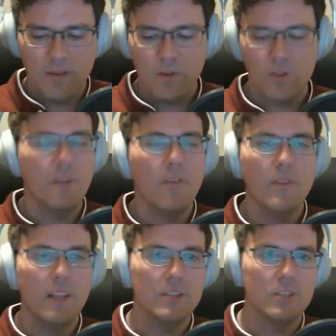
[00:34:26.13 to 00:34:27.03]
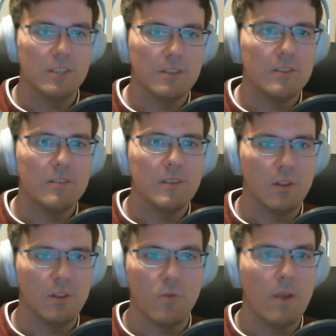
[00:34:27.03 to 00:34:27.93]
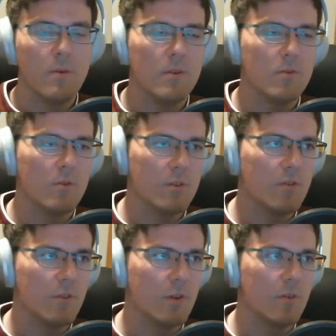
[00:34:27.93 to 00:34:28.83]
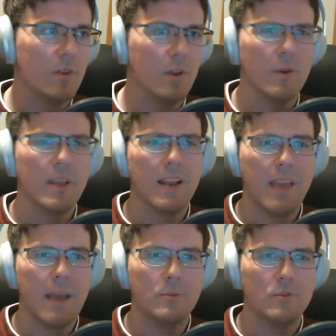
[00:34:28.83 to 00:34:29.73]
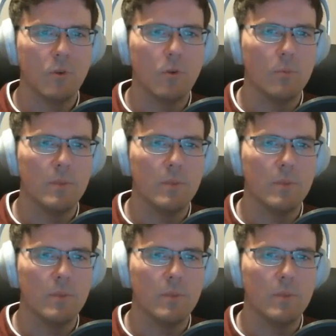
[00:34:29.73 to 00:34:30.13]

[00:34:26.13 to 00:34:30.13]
Stuff of Legends is a great resource for, it kind of captures old